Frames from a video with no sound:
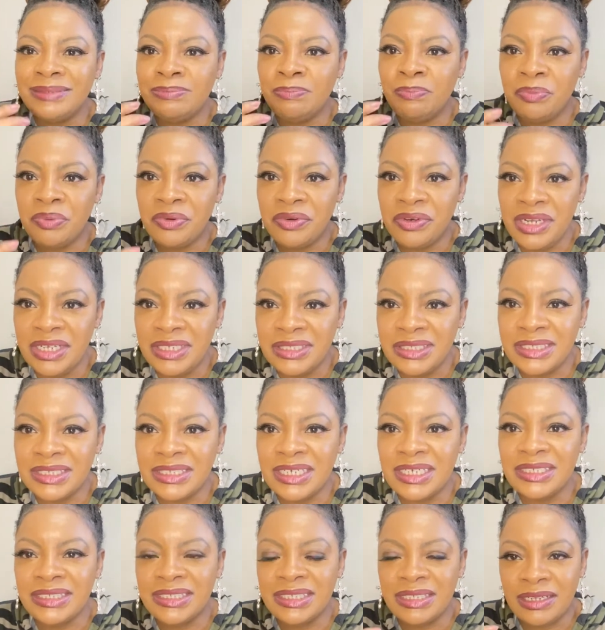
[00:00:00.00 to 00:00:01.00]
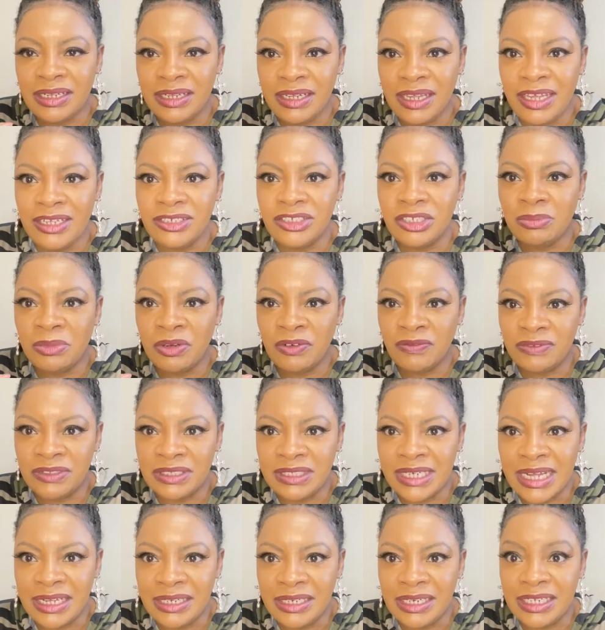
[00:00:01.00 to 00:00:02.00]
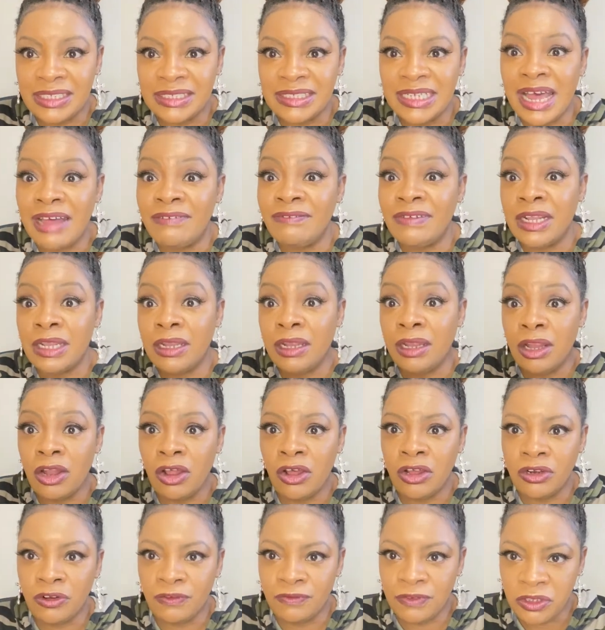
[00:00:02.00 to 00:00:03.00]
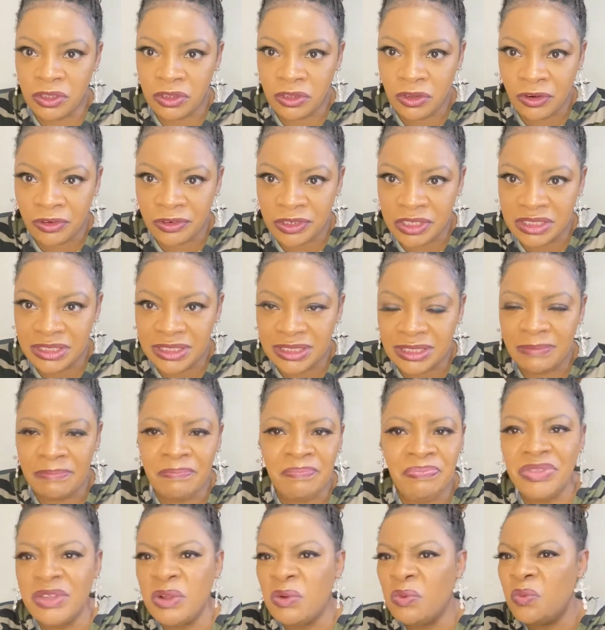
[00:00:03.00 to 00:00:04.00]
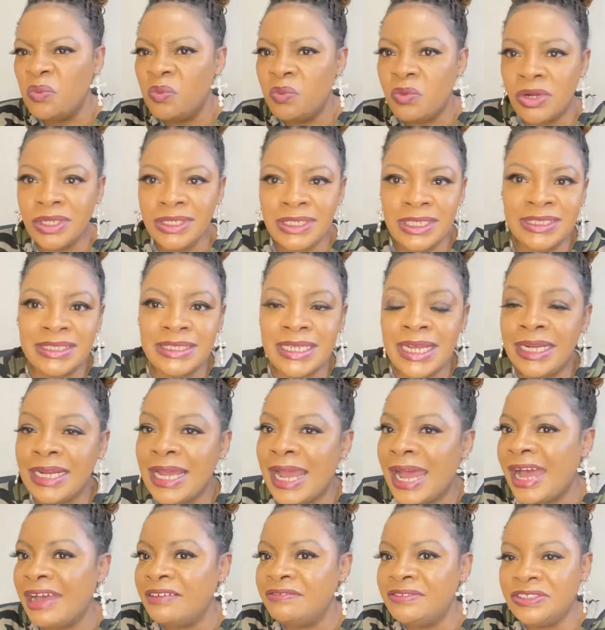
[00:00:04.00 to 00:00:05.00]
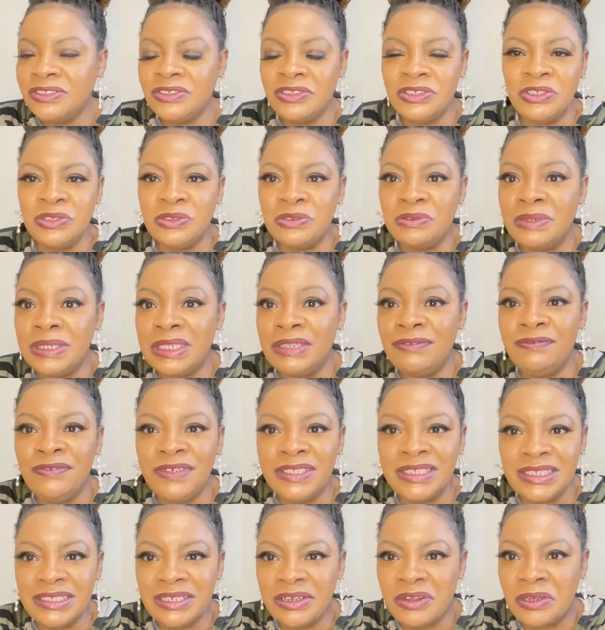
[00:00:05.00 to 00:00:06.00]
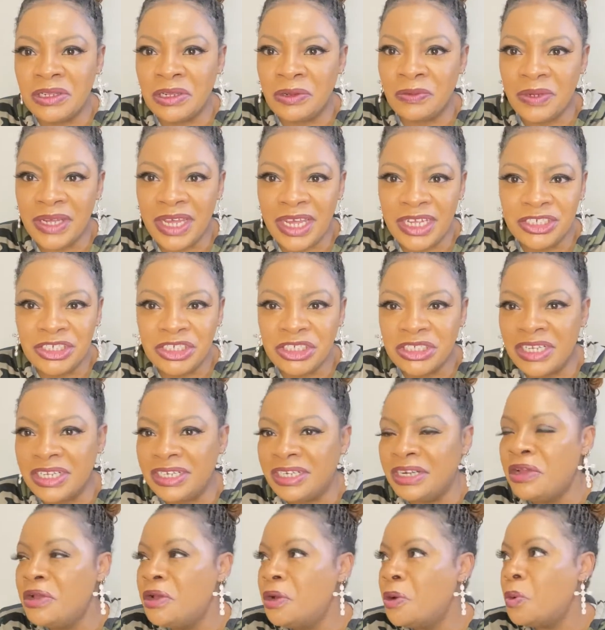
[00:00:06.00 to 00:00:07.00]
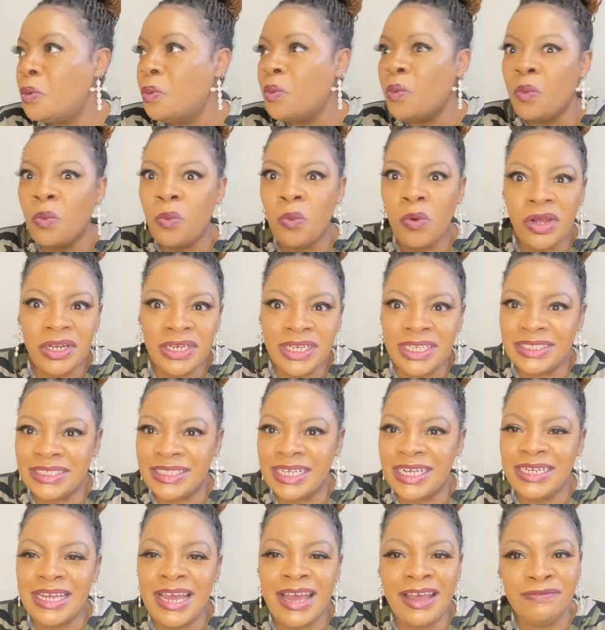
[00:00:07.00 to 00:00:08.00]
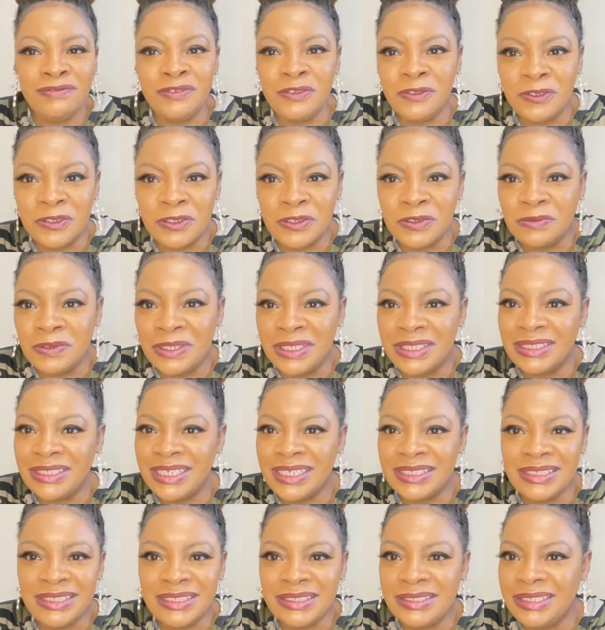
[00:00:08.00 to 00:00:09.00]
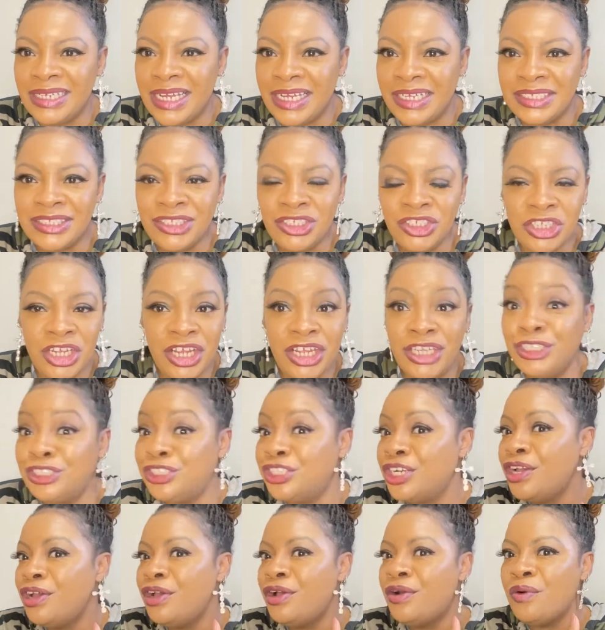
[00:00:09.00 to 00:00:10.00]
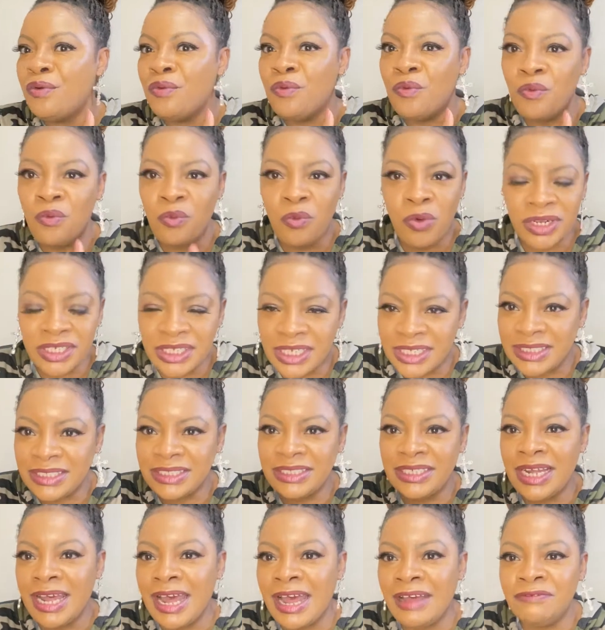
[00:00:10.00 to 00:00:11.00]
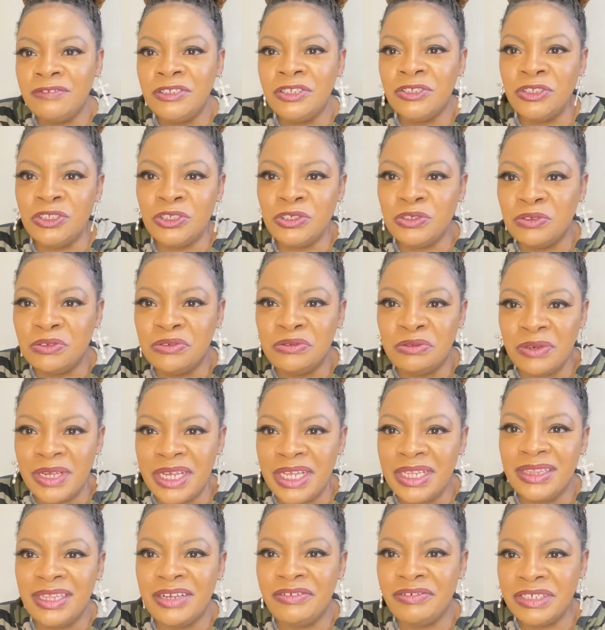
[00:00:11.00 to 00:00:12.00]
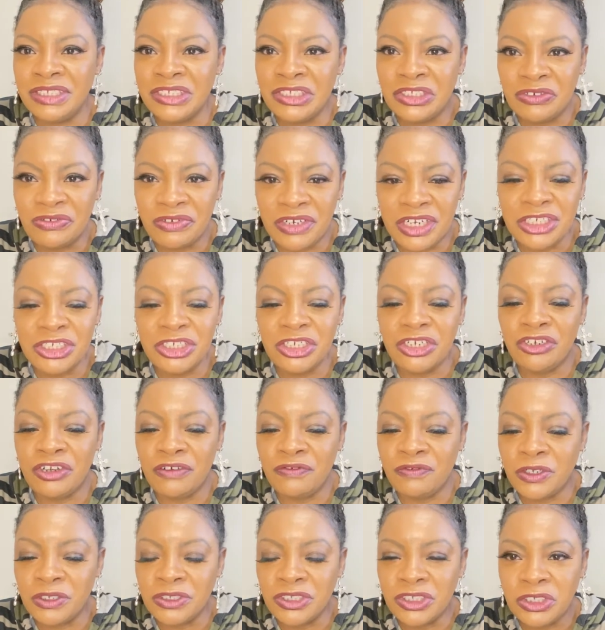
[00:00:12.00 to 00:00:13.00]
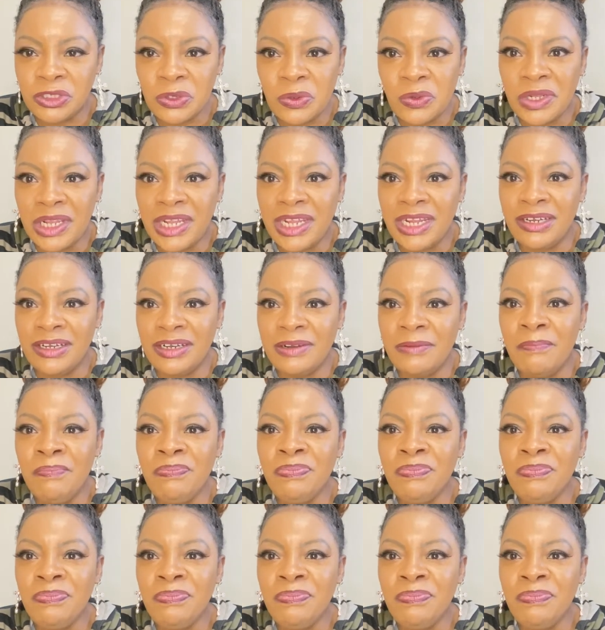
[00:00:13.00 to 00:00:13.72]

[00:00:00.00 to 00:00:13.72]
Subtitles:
princes in the kingdom of darkness have a lot of authority. What does that have to do with physical location? What does that have to do with destiny exchange? What does it have to do with the restoration of your stolen